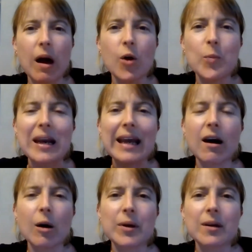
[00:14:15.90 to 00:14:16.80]
opening
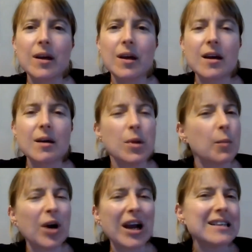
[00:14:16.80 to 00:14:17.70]
up,
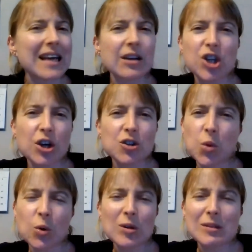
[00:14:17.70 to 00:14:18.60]
breaking down church
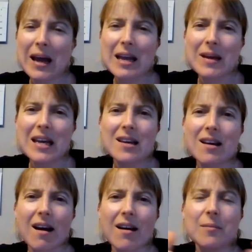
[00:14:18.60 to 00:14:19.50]
walls,
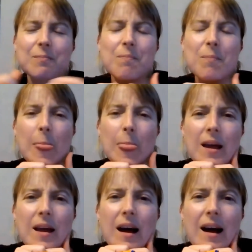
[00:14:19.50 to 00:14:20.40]
maybe
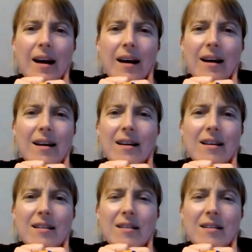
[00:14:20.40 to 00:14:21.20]
that